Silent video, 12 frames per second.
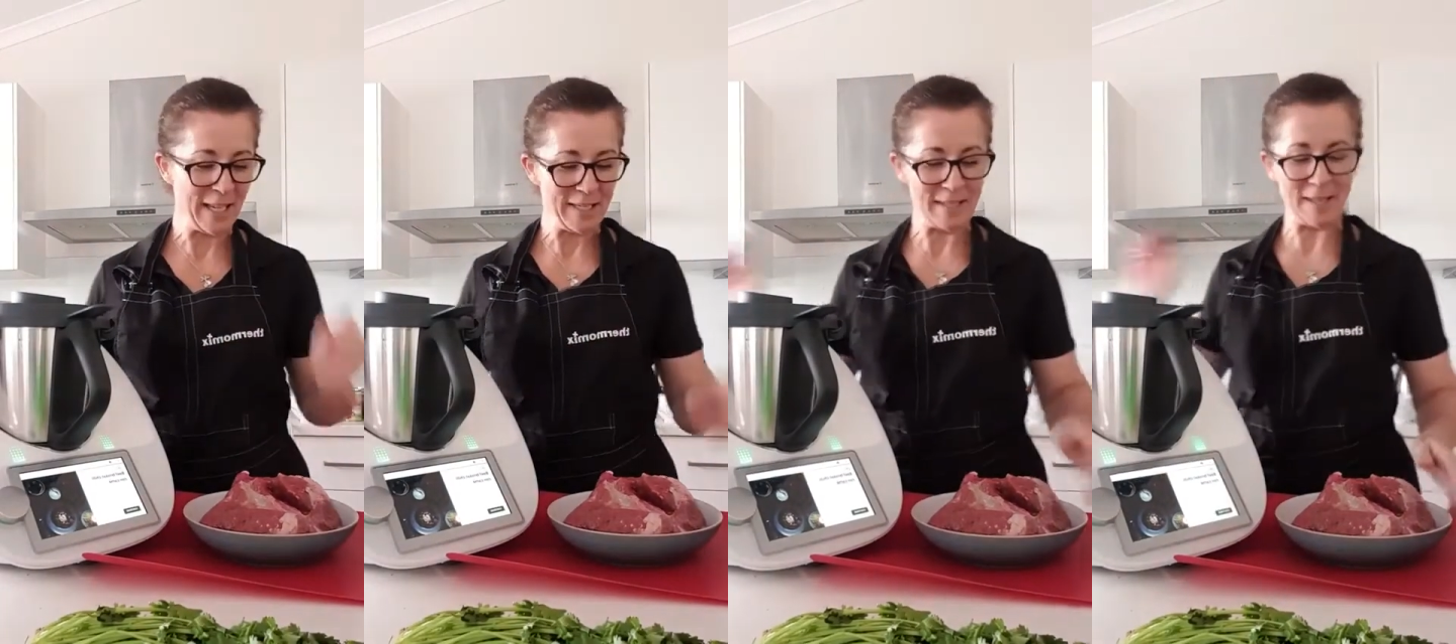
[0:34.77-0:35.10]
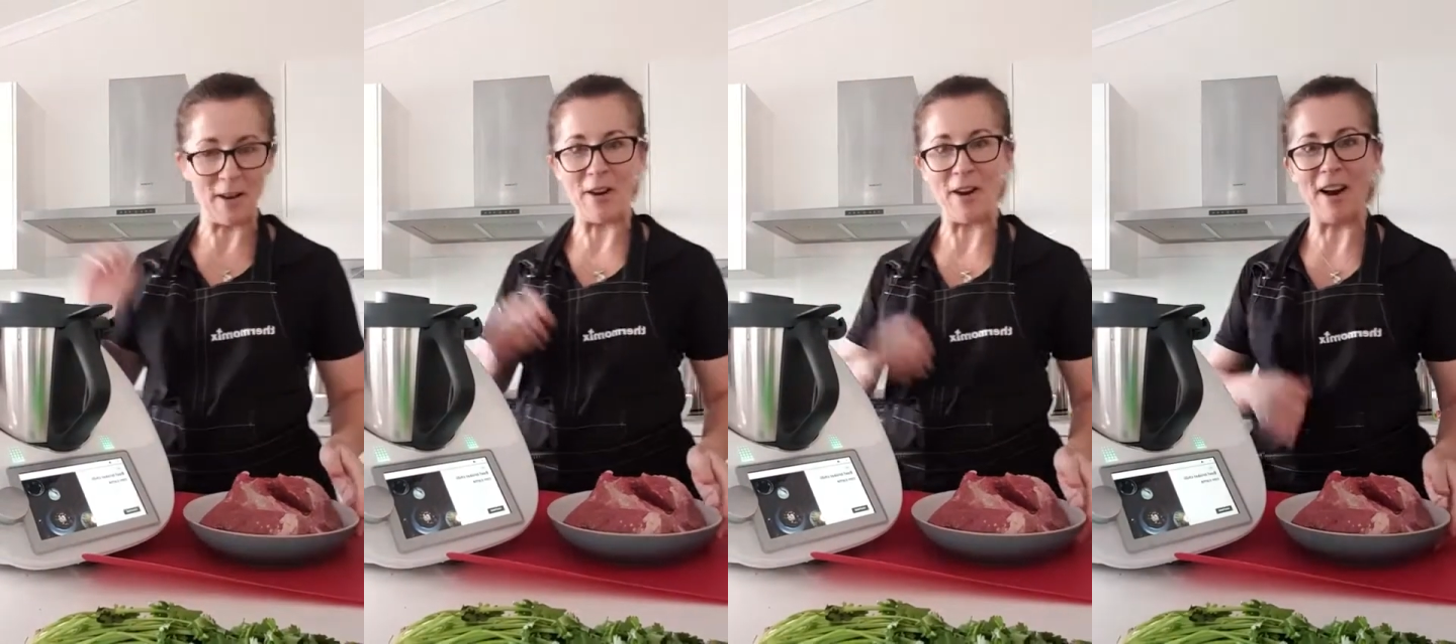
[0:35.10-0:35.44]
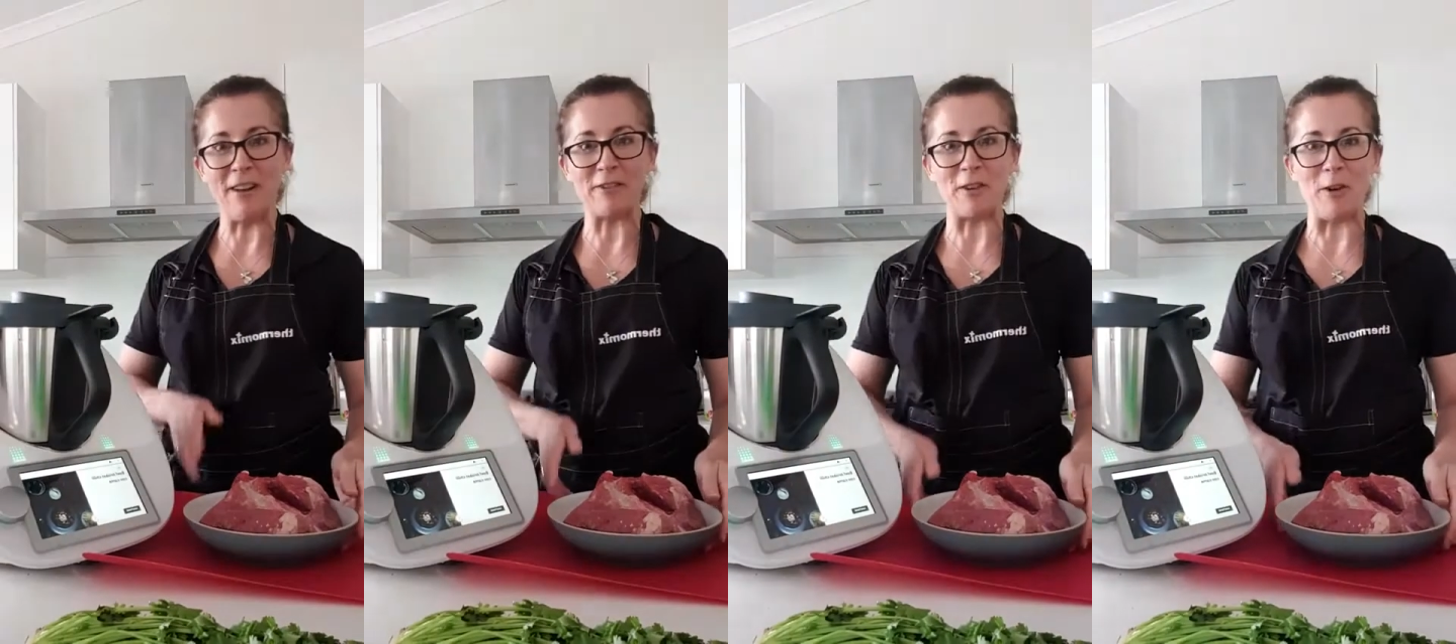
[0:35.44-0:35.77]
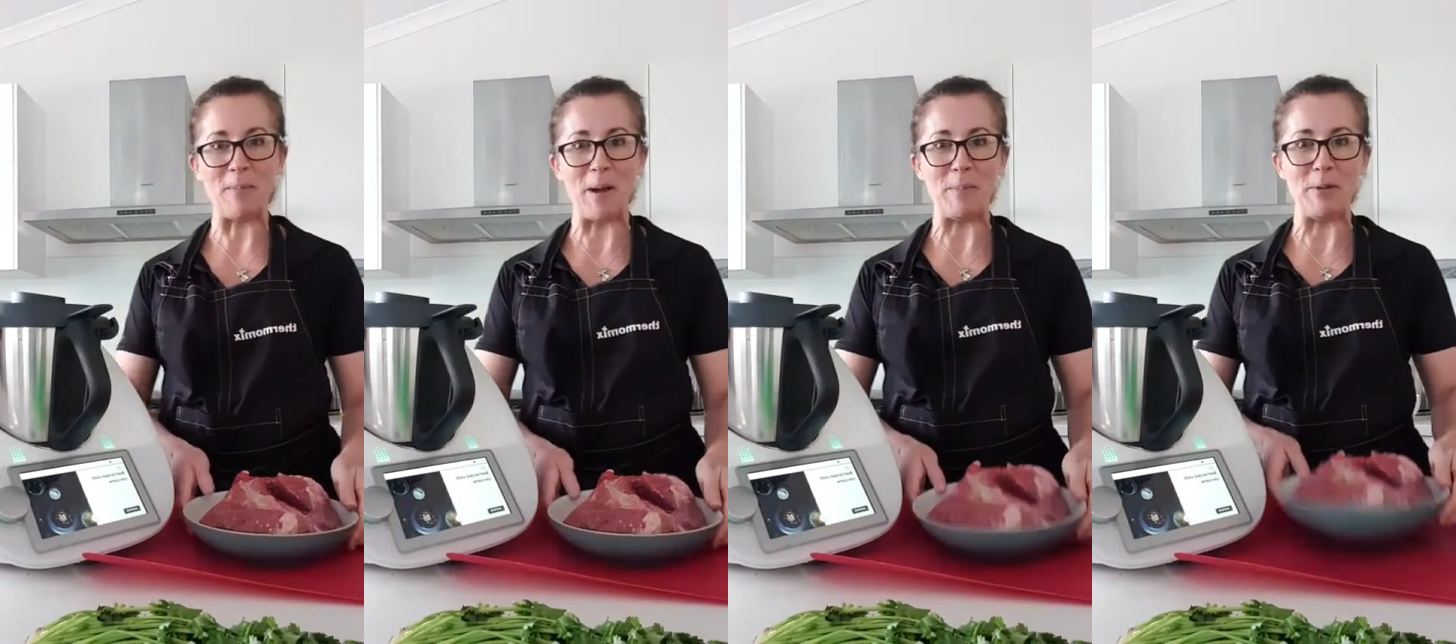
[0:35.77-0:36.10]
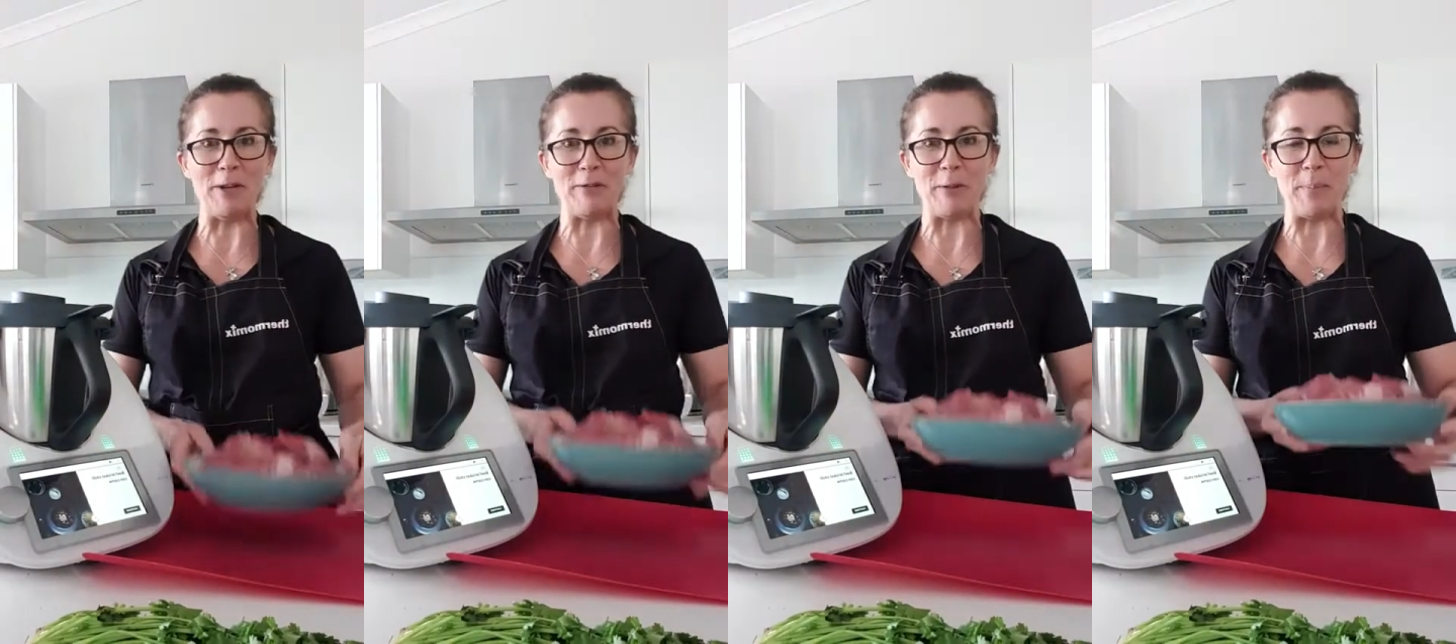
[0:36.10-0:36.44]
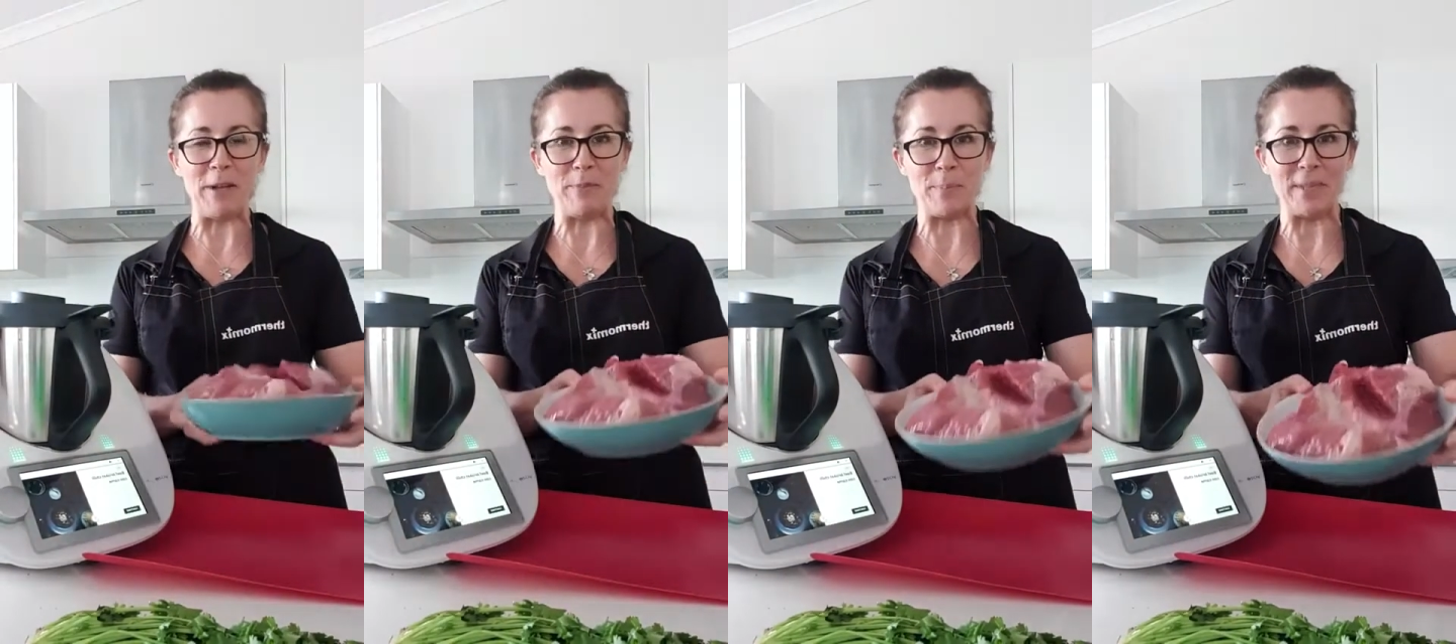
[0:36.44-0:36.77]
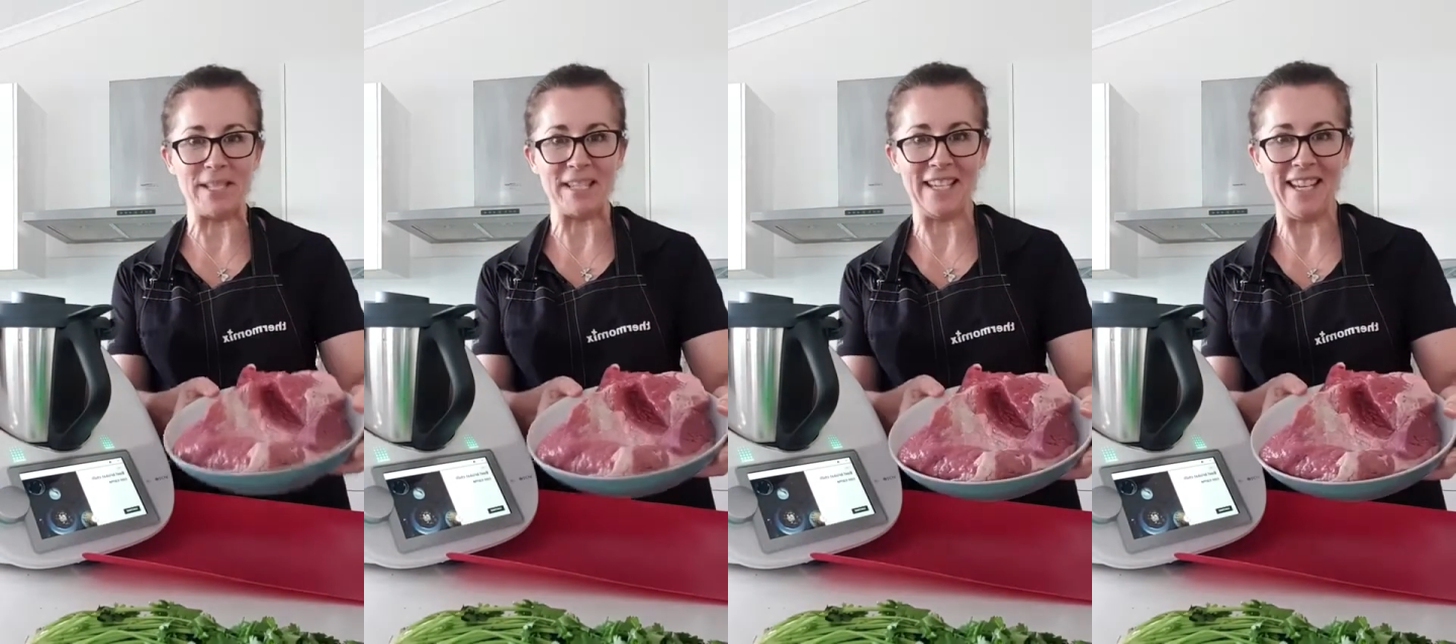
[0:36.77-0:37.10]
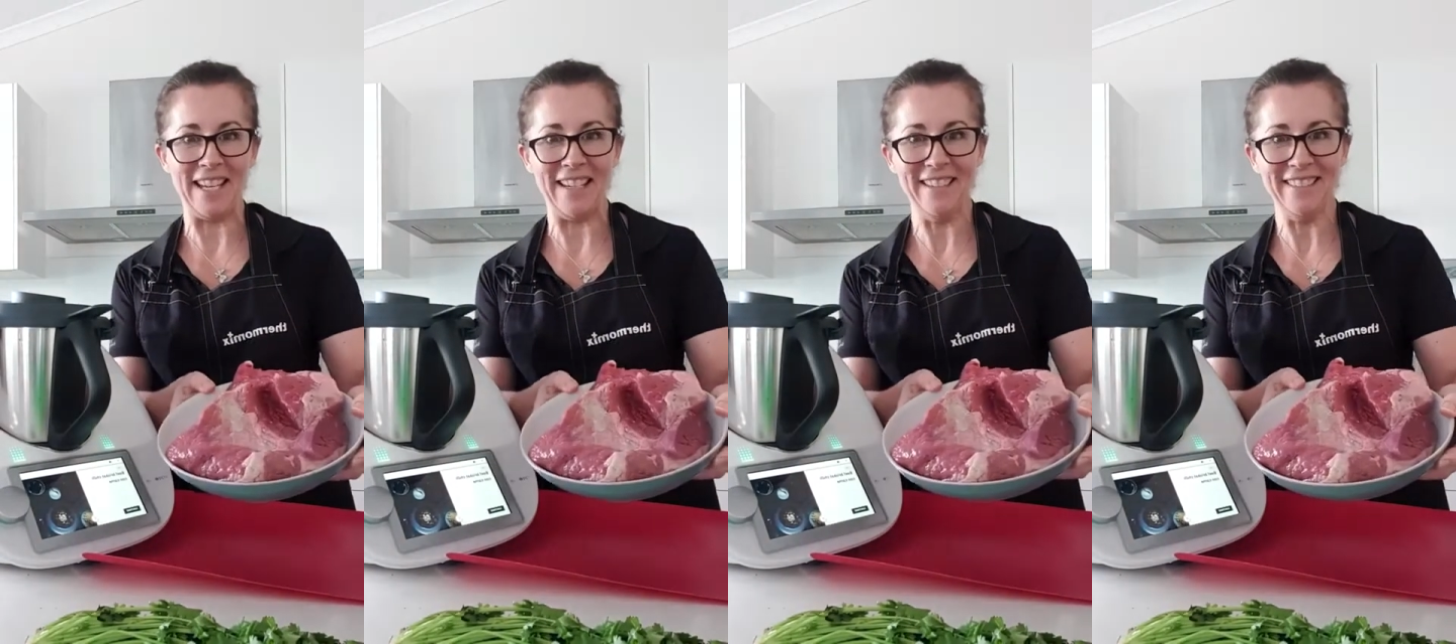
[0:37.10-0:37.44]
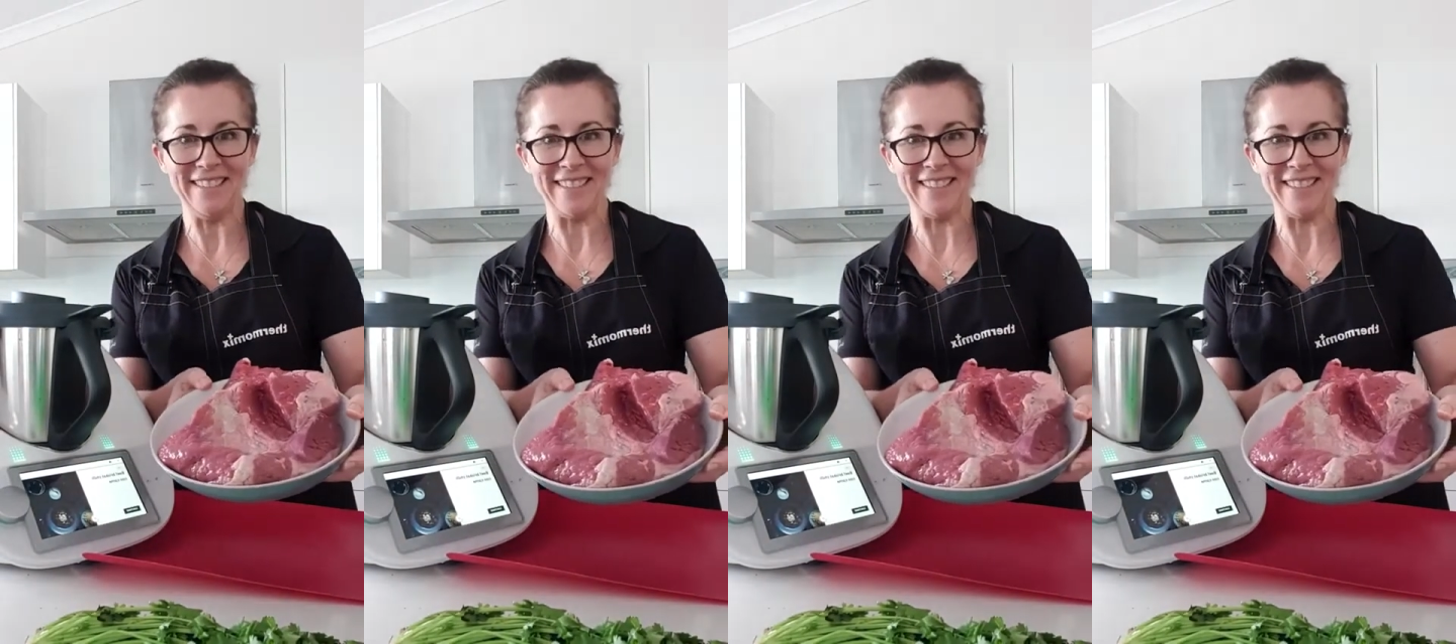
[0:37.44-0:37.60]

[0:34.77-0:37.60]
So I've got my beautiful beef brisket here,